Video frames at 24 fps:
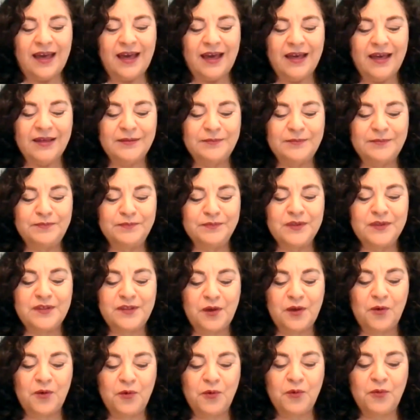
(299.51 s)

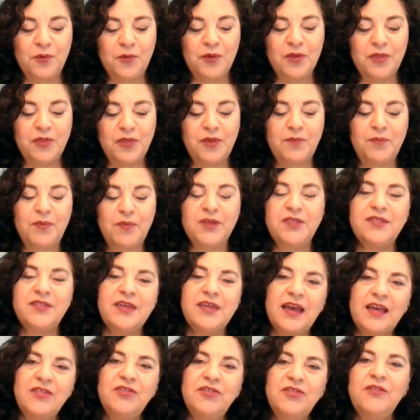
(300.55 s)
So the
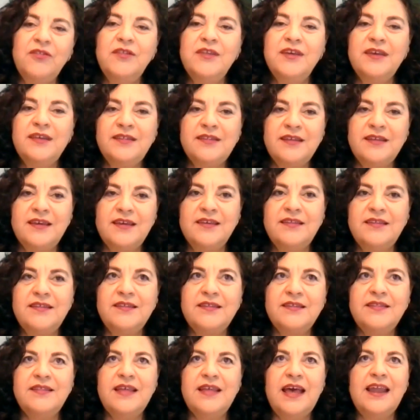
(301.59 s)
potential
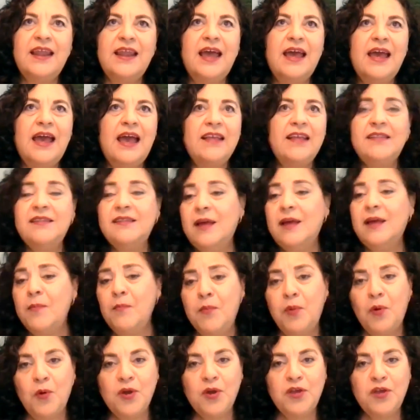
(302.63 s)
exists that at some
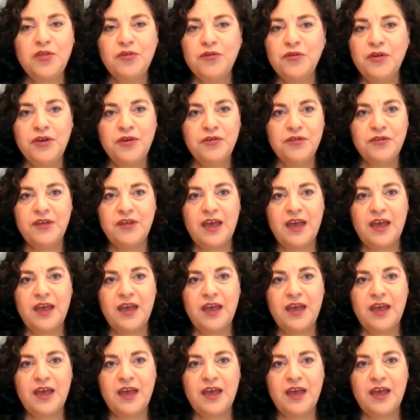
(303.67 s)
point during your